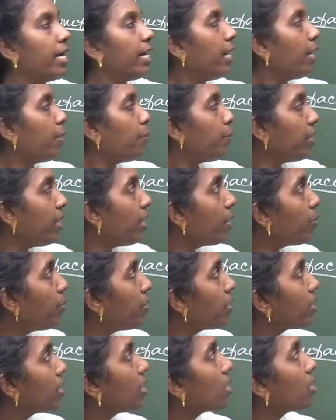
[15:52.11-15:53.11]
Depend
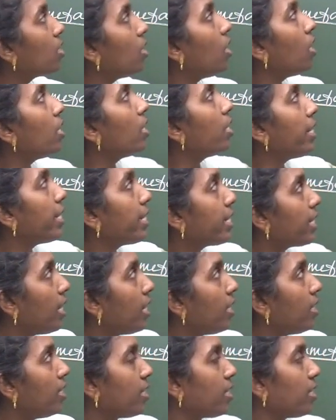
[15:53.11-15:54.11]
upon the colony
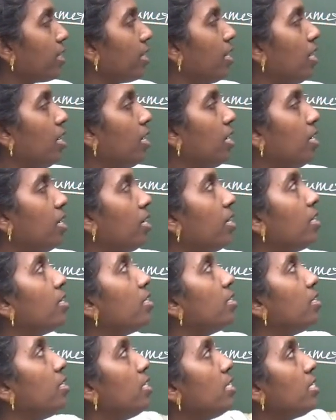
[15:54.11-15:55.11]
color.
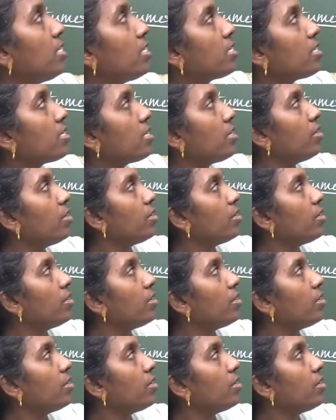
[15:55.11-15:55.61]
This,